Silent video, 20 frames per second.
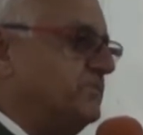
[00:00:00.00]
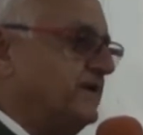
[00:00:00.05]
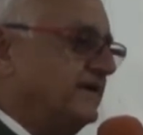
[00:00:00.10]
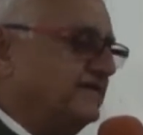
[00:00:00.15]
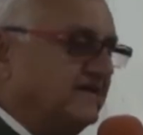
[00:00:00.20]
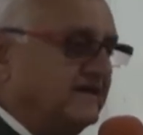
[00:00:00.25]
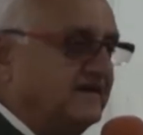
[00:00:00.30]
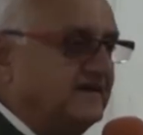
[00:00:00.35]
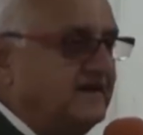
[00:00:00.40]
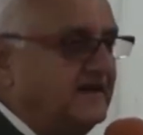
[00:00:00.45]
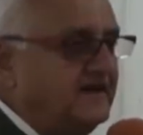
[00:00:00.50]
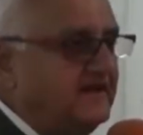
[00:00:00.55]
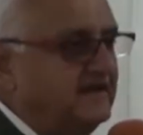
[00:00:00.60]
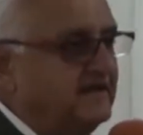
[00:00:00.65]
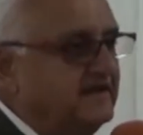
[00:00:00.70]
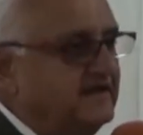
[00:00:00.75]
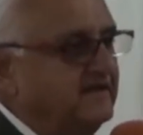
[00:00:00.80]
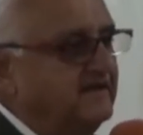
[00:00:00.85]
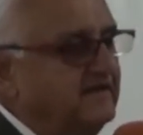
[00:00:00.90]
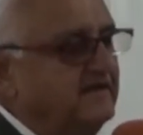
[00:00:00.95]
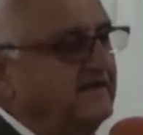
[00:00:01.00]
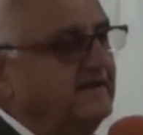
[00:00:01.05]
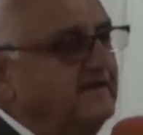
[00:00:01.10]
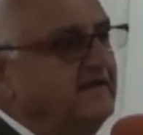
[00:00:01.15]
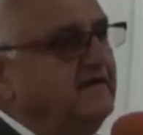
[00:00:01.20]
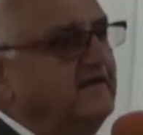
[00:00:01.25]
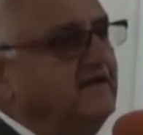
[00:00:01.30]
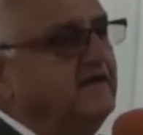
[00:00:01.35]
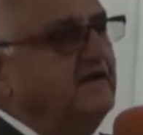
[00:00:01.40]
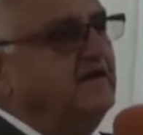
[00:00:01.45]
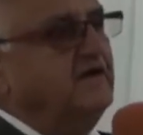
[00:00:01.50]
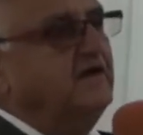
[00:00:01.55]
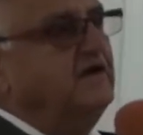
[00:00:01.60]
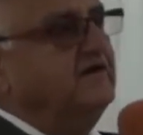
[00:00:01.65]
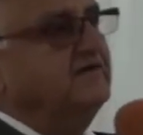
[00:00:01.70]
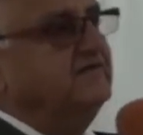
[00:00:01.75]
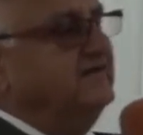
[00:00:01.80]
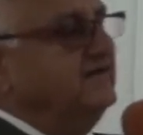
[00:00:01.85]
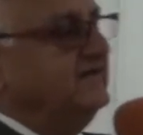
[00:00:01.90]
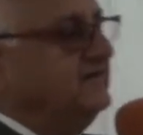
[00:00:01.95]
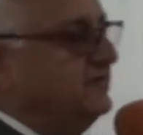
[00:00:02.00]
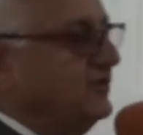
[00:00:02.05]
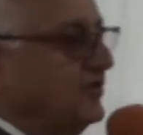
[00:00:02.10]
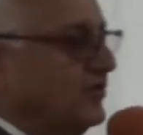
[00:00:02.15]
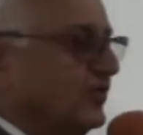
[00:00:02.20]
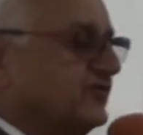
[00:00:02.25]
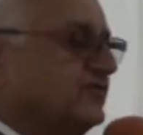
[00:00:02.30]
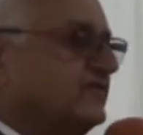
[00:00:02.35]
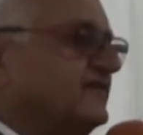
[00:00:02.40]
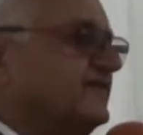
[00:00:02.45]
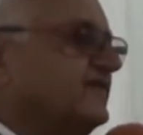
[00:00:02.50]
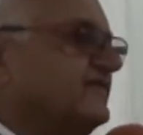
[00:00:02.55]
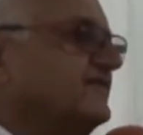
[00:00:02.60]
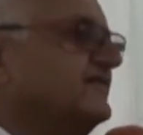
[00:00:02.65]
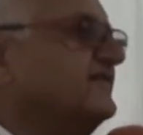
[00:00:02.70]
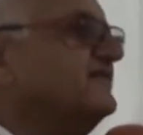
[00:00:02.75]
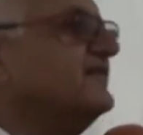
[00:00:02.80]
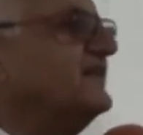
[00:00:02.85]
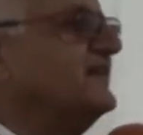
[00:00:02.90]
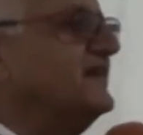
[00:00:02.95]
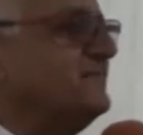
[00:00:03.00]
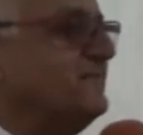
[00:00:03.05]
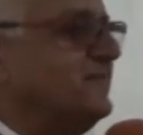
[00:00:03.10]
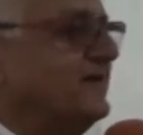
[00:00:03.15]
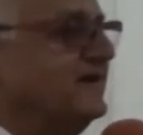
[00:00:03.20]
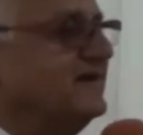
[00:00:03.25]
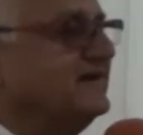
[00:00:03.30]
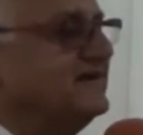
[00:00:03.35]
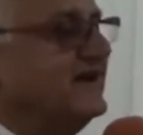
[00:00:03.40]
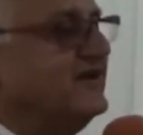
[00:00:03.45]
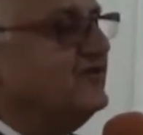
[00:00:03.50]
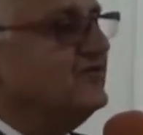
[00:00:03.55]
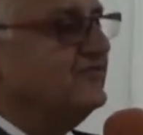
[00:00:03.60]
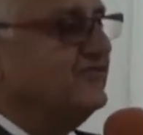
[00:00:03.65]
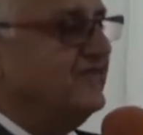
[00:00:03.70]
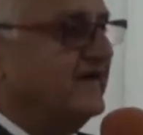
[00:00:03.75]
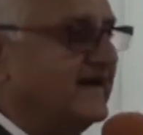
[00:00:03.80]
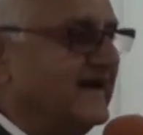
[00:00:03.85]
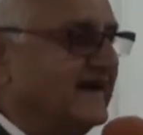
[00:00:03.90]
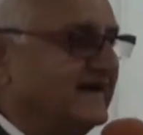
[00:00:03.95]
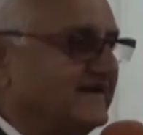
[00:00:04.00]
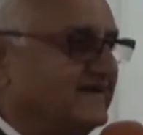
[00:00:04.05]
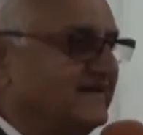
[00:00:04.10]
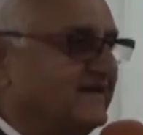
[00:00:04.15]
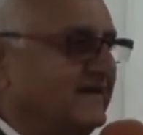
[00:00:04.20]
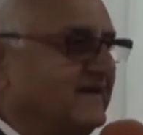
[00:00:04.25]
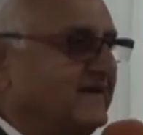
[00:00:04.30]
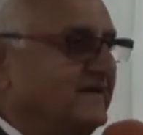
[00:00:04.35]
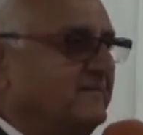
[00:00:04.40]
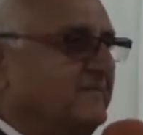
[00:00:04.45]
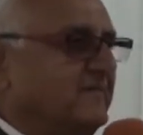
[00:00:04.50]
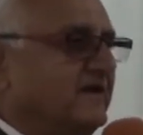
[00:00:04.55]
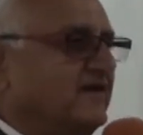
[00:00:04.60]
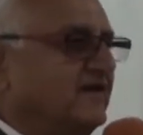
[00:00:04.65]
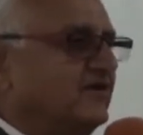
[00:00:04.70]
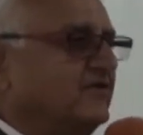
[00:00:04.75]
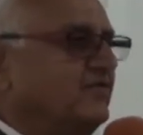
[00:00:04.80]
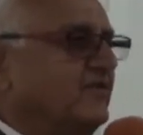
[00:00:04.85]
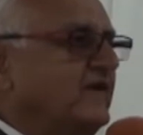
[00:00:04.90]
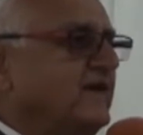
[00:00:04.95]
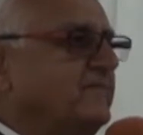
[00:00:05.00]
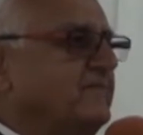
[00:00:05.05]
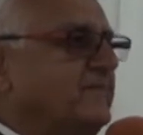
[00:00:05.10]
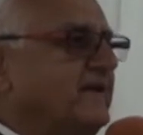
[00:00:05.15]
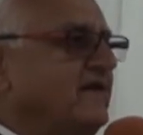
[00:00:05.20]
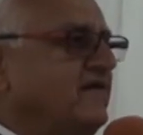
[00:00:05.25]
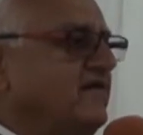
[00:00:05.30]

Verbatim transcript: present day uh, co-citizens in Nepal tend to forget because we have